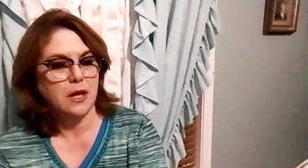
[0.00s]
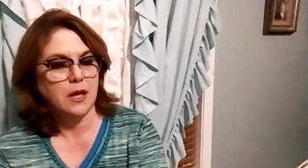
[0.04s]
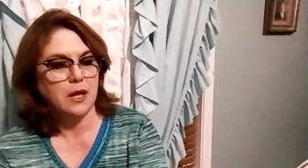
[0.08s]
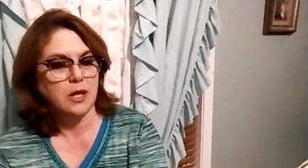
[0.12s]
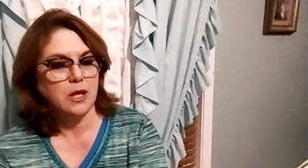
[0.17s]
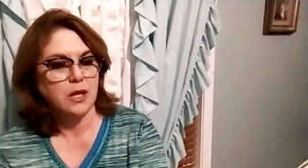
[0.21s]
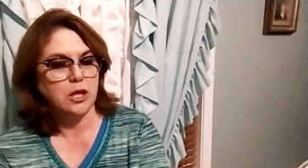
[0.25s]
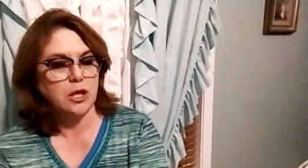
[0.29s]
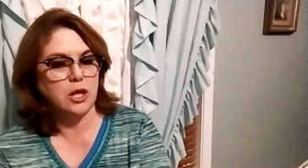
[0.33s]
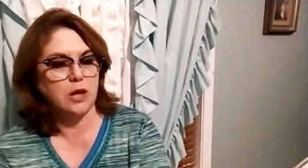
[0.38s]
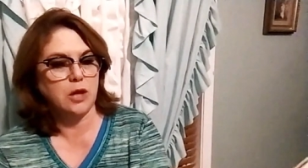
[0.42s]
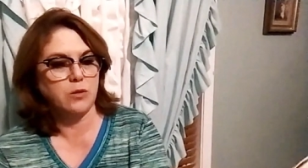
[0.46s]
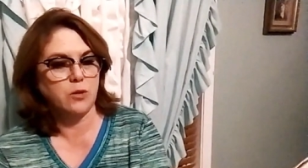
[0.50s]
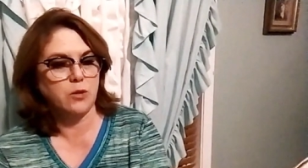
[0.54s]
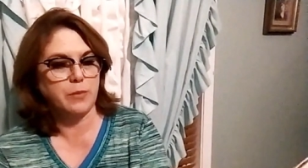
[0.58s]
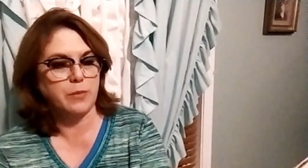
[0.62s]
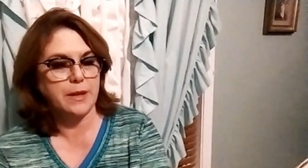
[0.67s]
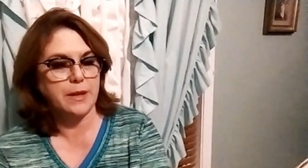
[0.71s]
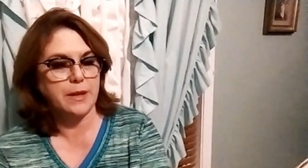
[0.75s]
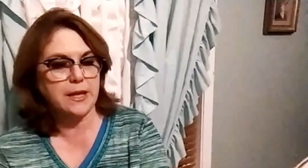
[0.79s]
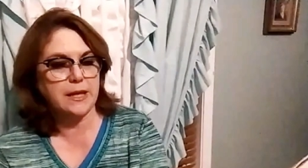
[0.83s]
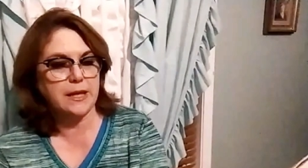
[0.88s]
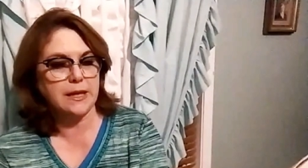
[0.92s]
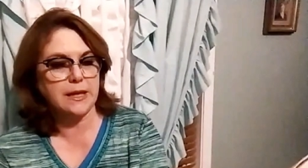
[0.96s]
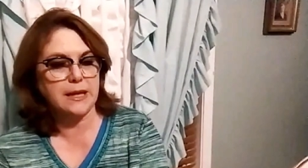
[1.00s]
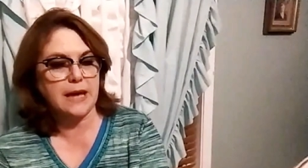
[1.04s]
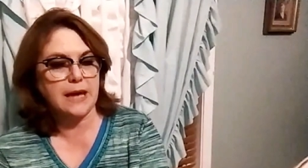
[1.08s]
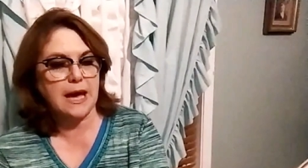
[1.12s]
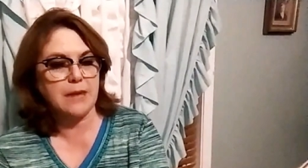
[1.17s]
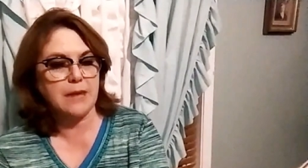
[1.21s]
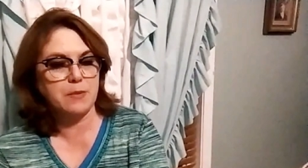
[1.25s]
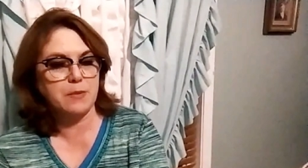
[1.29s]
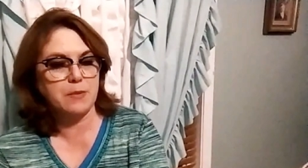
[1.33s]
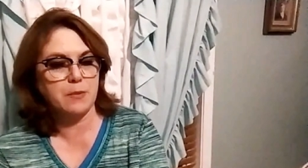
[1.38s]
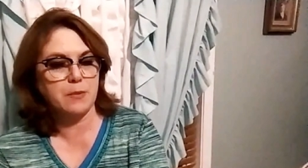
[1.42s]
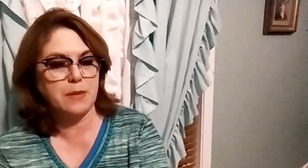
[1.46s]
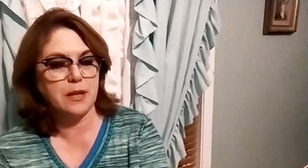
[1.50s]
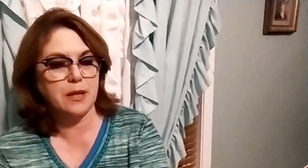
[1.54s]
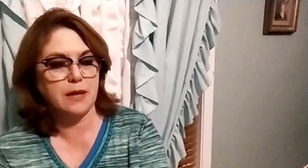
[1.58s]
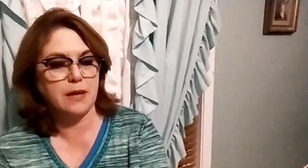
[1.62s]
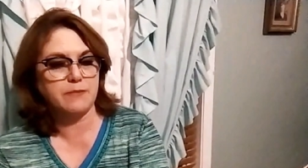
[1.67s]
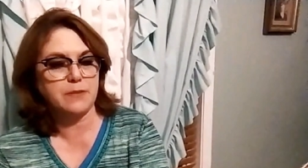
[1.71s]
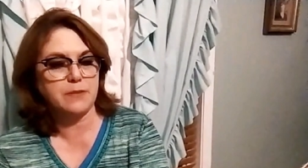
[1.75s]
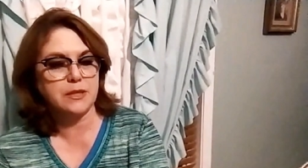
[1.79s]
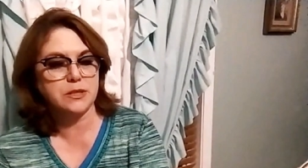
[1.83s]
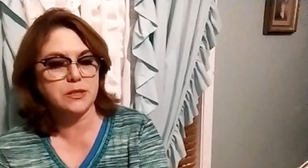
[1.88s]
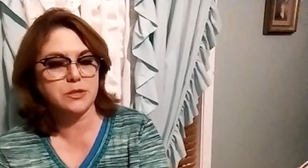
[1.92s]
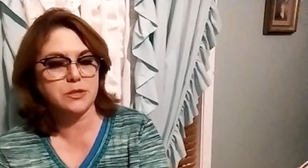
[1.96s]
You will be incapable
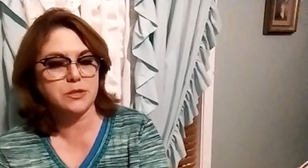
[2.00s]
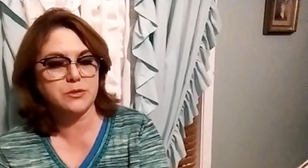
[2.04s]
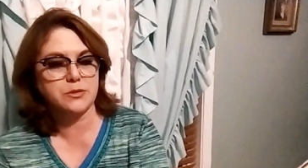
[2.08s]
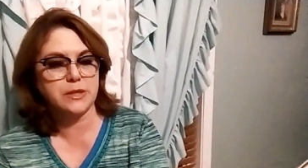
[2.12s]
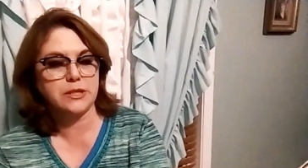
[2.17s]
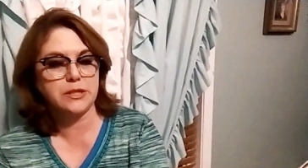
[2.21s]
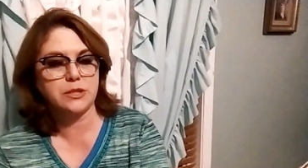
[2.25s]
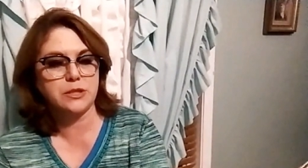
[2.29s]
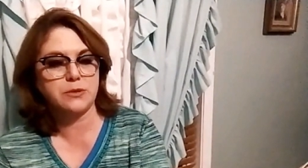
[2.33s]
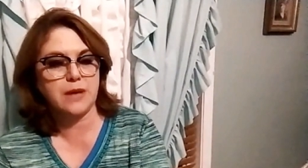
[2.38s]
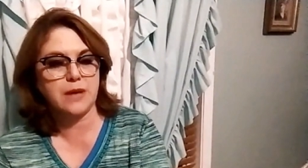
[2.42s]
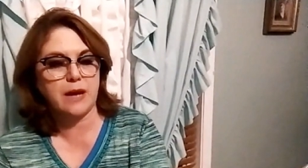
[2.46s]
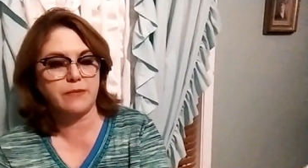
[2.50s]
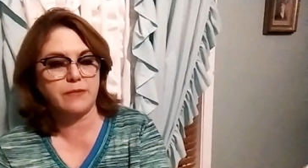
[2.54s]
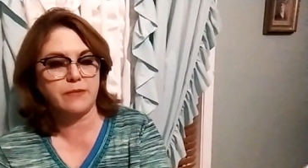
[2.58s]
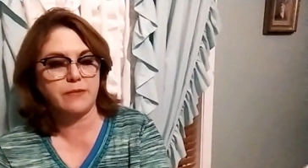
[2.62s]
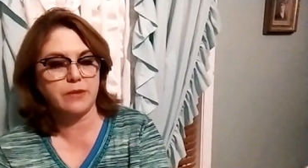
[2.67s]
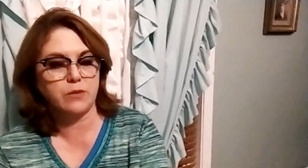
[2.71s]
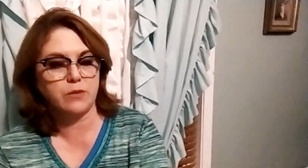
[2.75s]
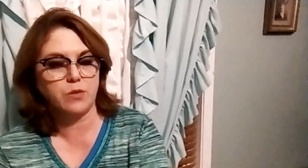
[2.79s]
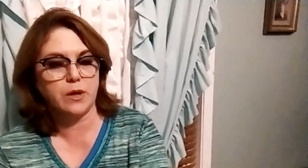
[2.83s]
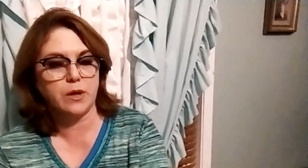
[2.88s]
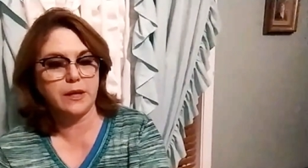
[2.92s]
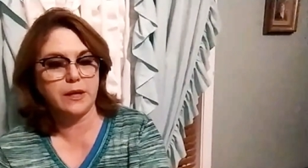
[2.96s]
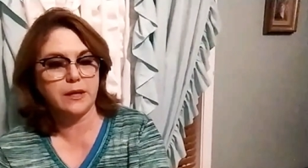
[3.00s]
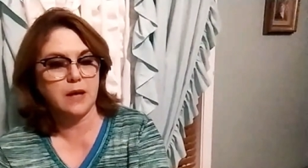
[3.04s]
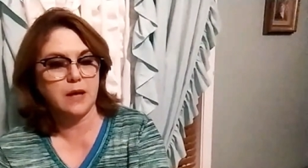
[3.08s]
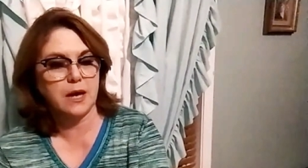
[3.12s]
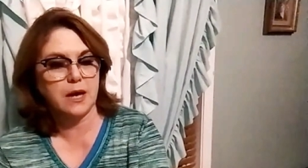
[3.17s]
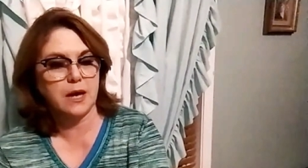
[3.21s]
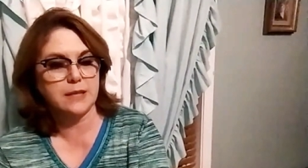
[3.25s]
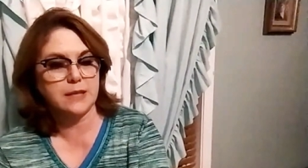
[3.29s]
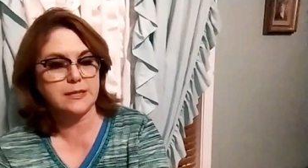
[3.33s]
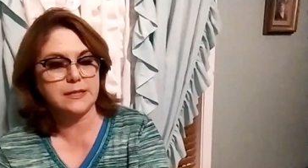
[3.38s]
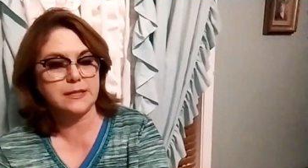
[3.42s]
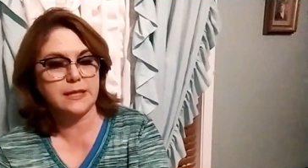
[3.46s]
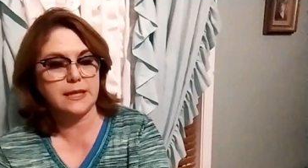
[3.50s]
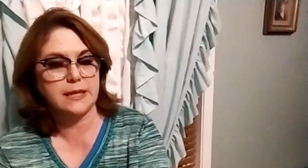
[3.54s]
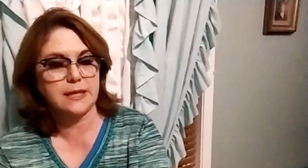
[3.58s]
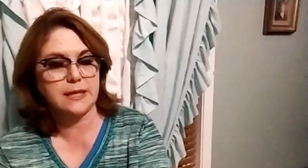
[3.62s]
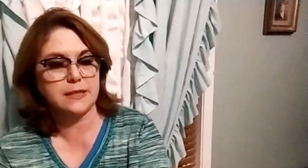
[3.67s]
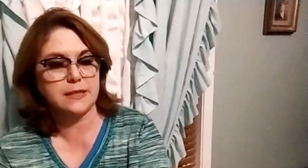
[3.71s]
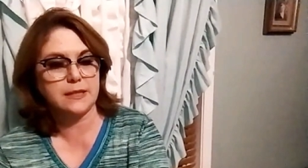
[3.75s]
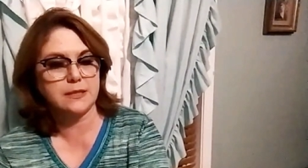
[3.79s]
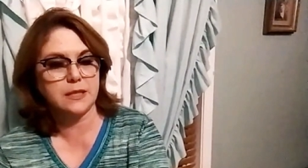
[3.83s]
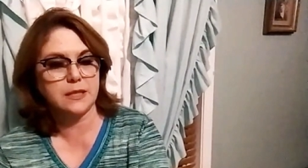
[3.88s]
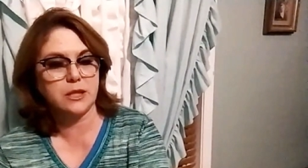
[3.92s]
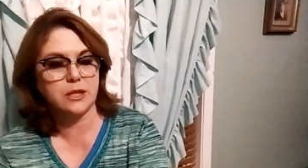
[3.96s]
of ministering to everyone God
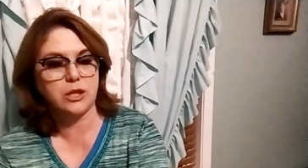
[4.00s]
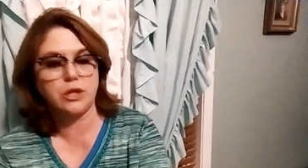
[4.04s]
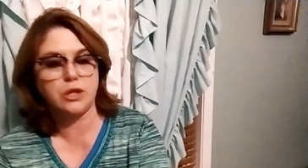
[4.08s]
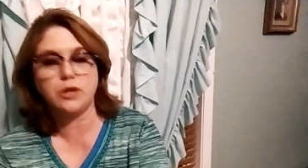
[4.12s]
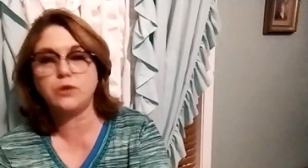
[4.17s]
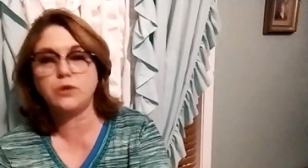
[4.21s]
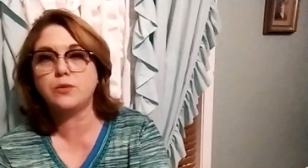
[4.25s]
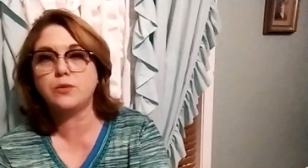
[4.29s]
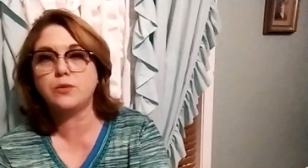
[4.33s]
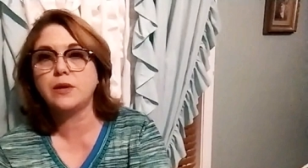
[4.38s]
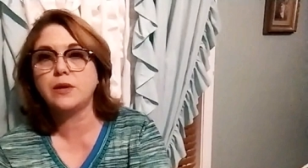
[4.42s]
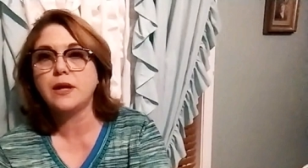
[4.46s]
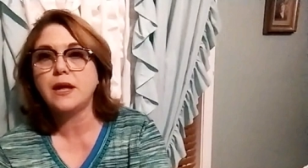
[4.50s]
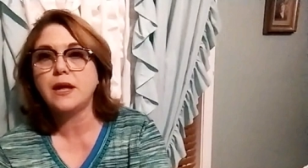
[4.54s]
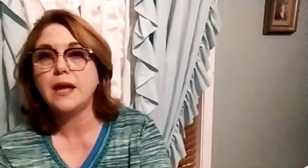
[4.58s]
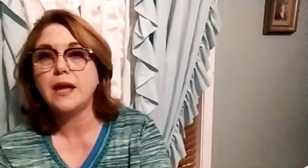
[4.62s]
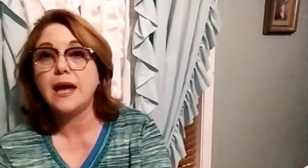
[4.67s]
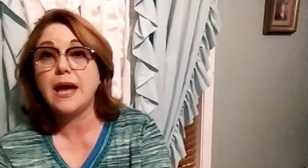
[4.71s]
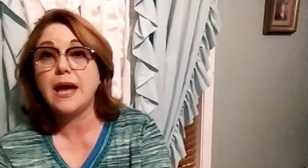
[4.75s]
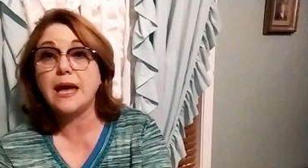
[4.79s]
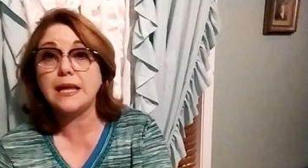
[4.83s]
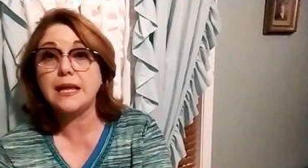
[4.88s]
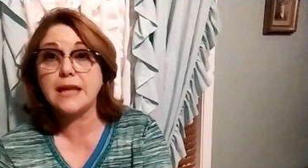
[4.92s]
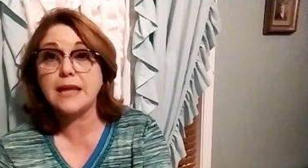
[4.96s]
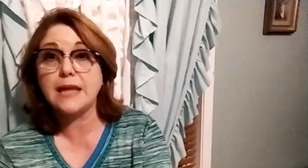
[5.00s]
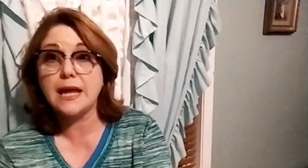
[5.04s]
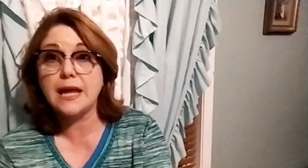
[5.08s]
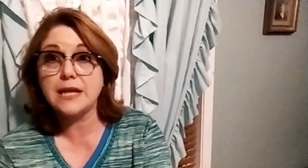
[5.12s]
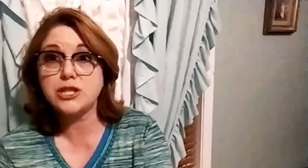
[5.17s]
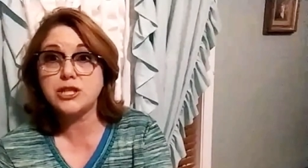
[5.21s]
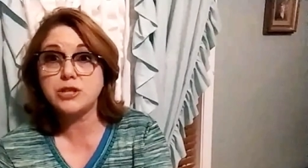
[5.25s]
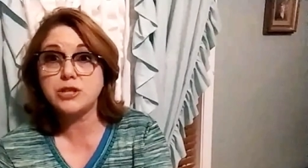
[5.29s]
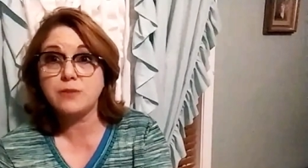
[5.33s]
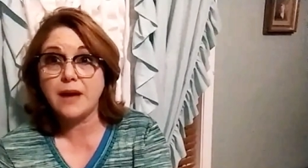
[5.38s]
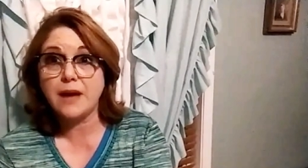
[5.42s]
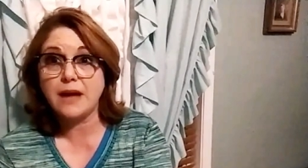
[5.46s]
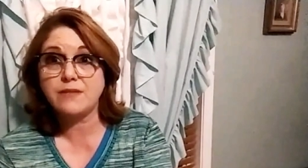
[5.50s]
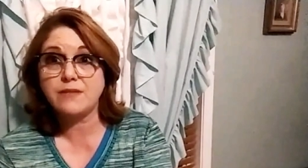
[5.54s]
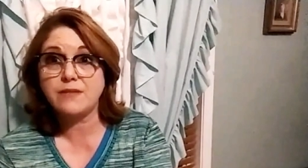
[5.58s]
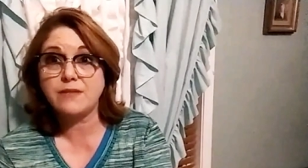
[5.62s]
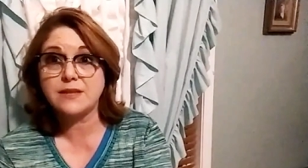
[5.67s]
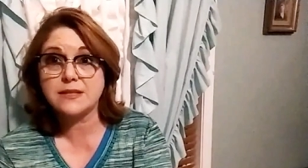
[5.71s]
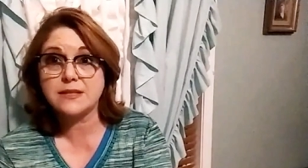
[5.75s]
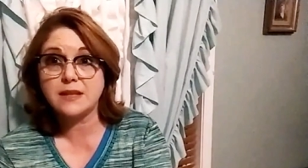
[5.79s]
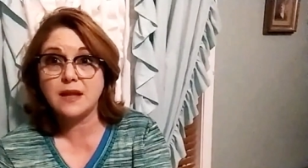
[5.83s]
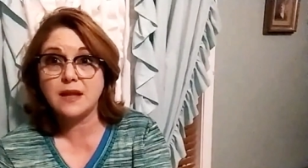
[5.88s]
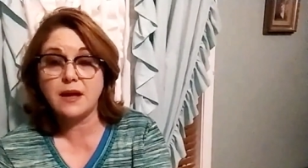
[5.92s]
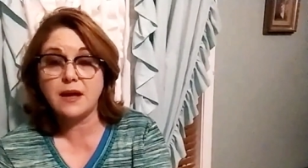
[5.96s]
sends you unless you have
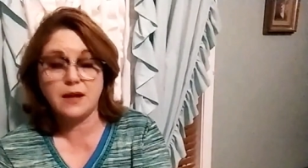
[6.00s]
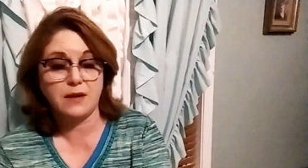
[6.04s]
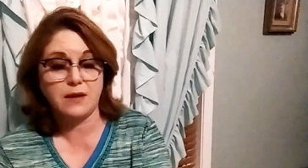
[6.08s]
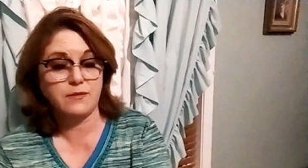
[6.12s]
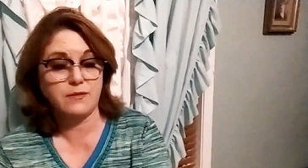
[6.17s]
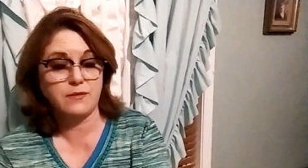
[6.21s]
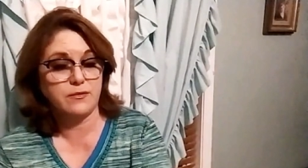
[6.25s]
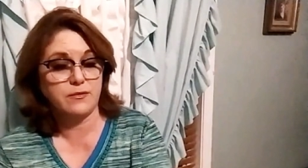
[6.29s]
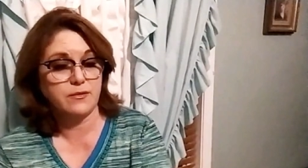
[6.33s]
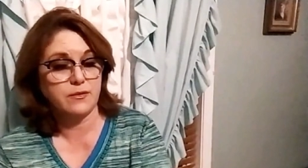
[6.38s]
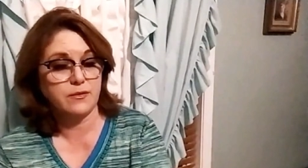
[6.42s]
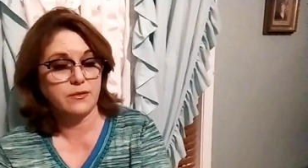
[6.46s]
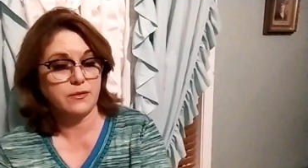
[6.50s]
His love.